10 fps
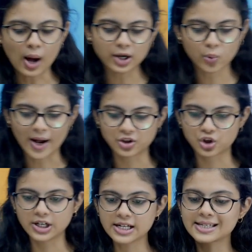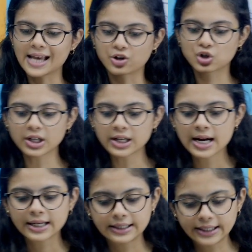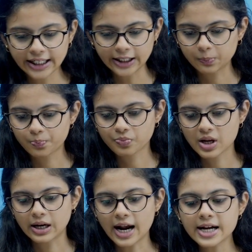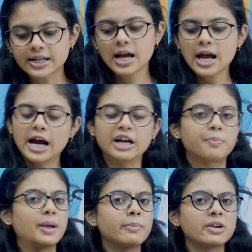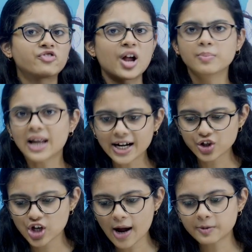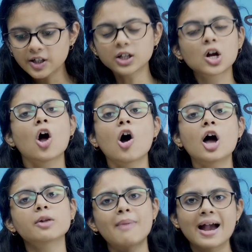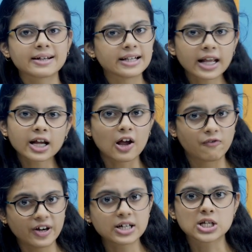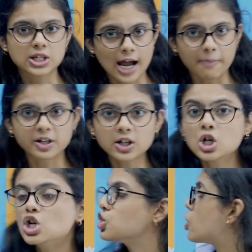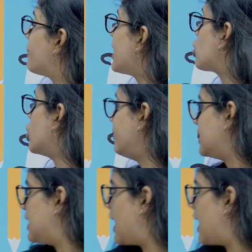one question in section D, right? It may be from light chapter or magnetic effects chapter. So be good with